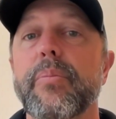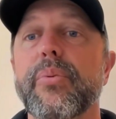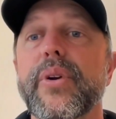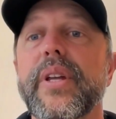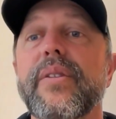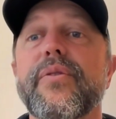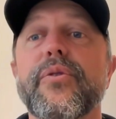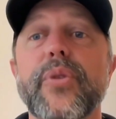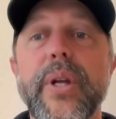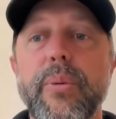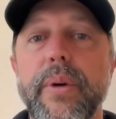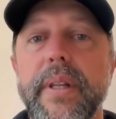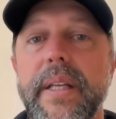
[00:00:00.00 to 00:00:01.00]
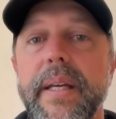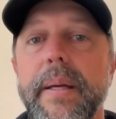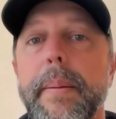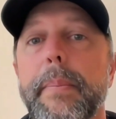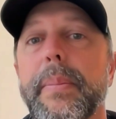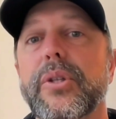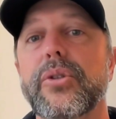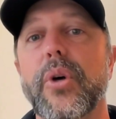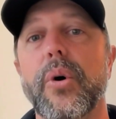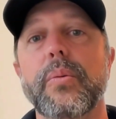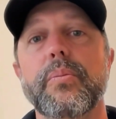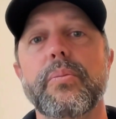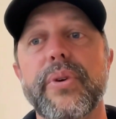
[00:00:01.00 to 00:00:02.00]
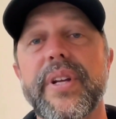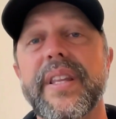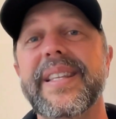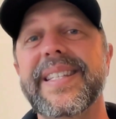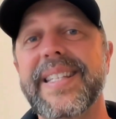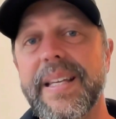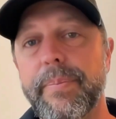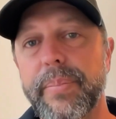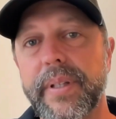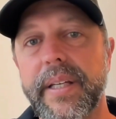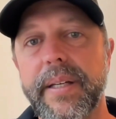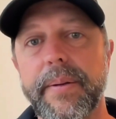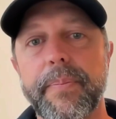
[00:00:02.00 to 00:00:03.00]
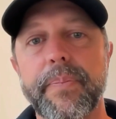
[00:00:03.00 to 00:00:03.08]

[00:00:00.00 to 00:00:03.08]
breathe frequently, but don't breathe deeply.